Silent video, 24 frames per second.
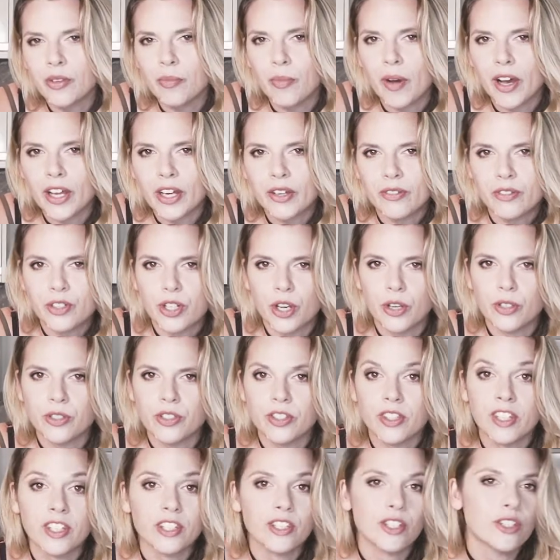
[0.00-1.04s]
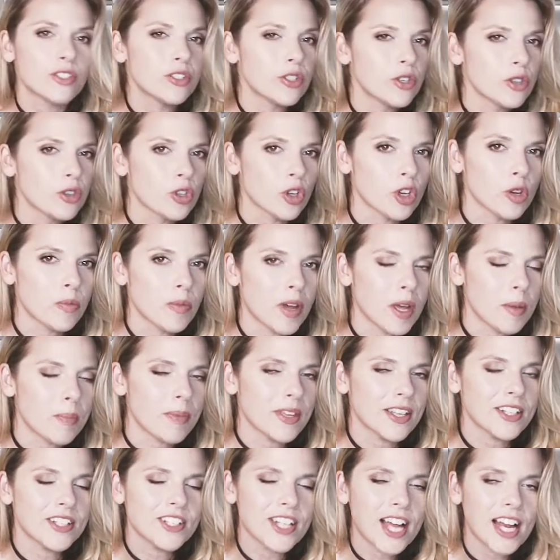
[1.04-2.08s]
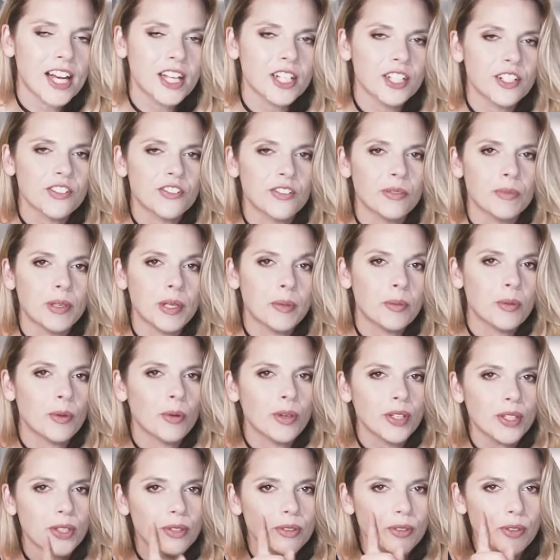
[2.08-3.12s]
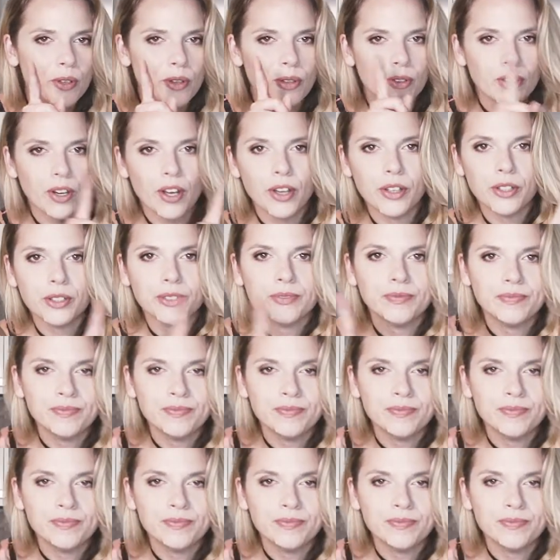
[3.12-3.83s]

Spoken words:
you might have chosen this because you thought it might be a challenge for me, but what you don't know...